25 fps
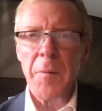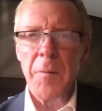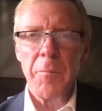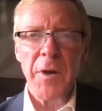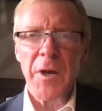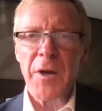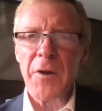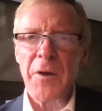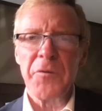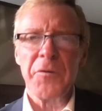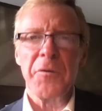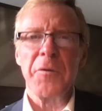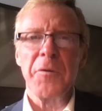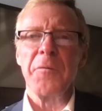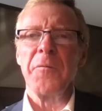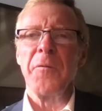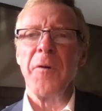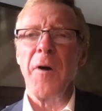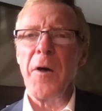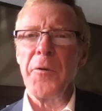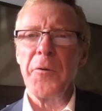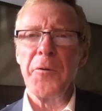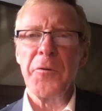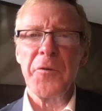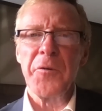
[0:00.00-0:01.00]
Because their
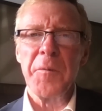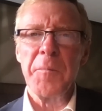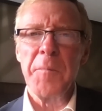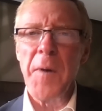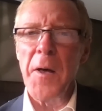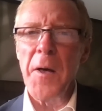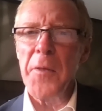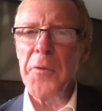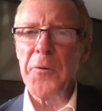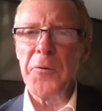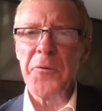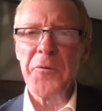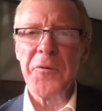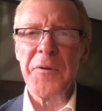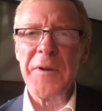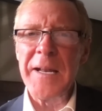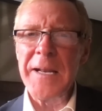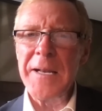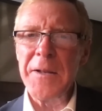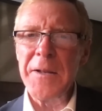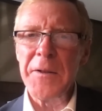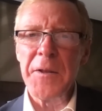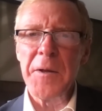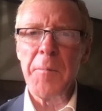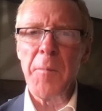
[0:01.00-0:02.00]
fathers and mothers
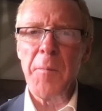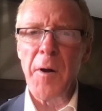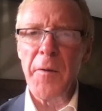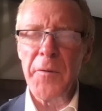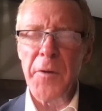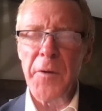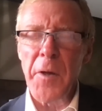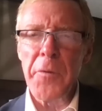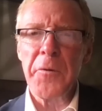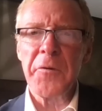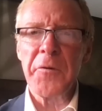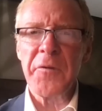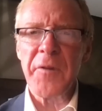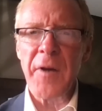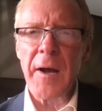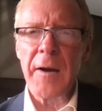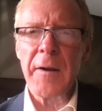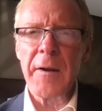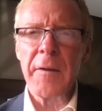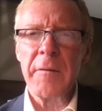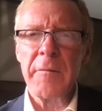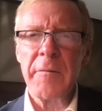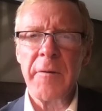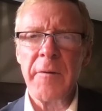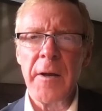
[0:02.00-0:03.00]
needed them on the other side
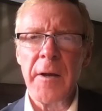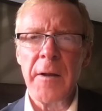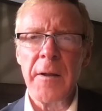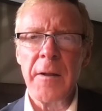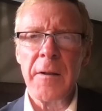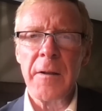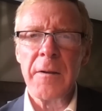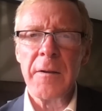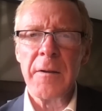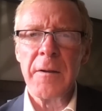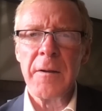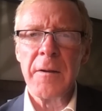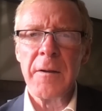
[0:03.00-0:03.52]
of the veil